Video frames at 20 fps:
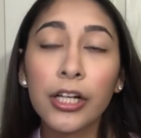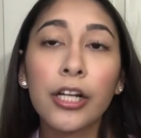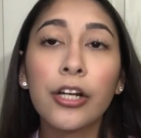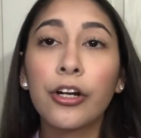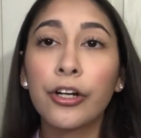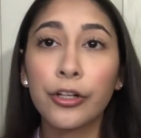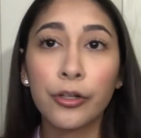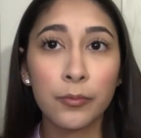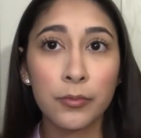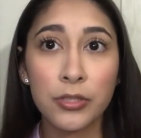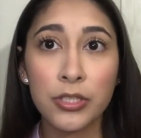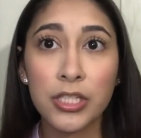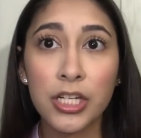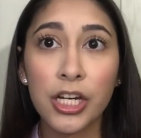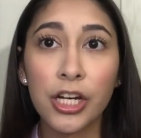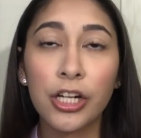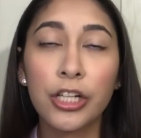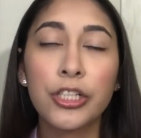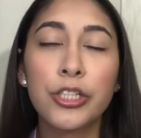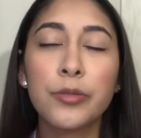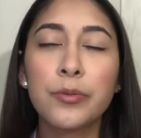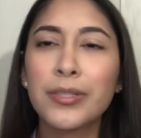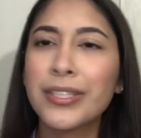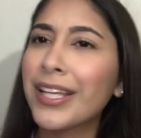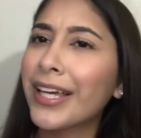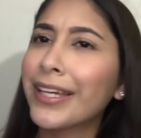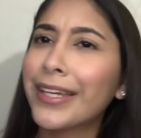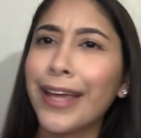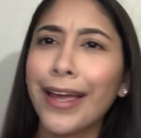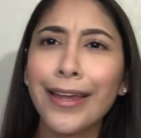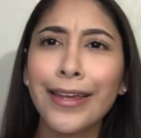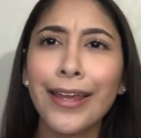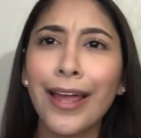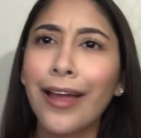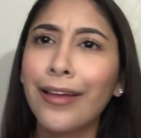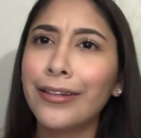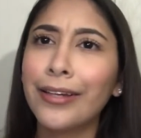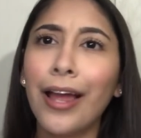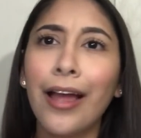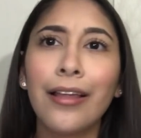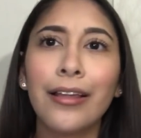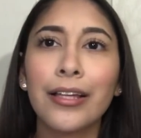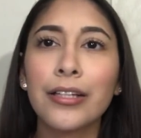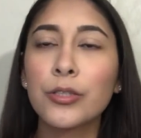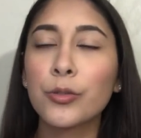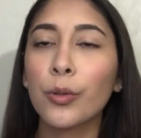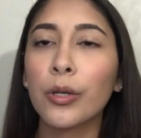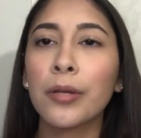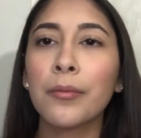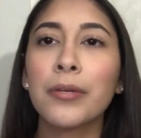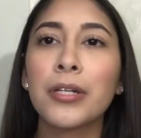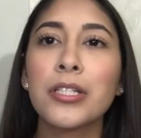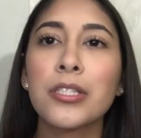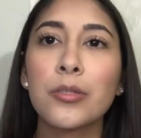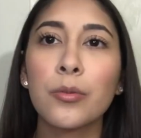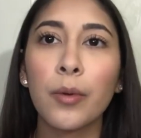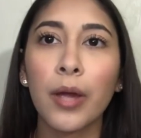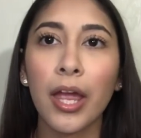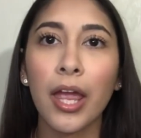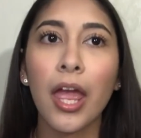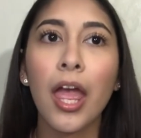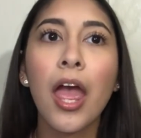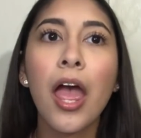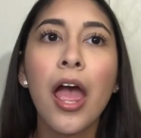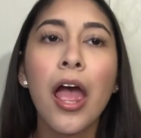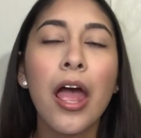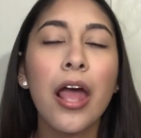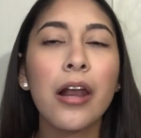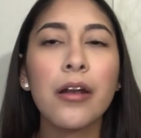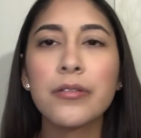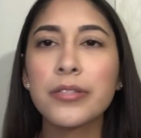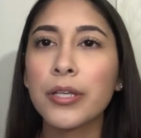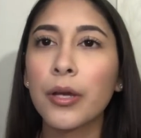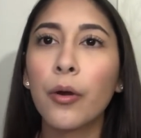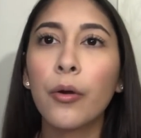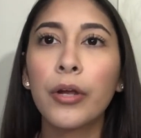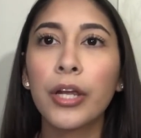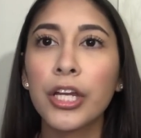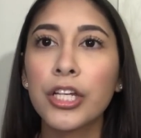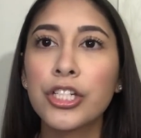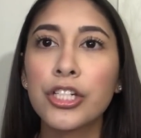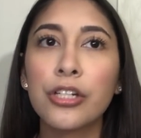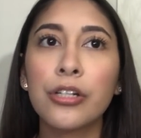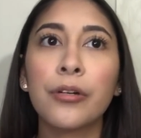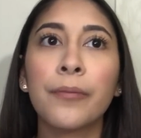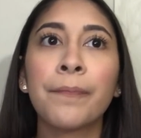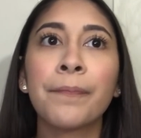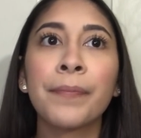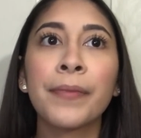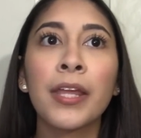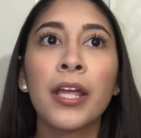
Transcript: Like, are you almost here? And she was like, yeah, like 20 minutes away. And I was like, okay, chill.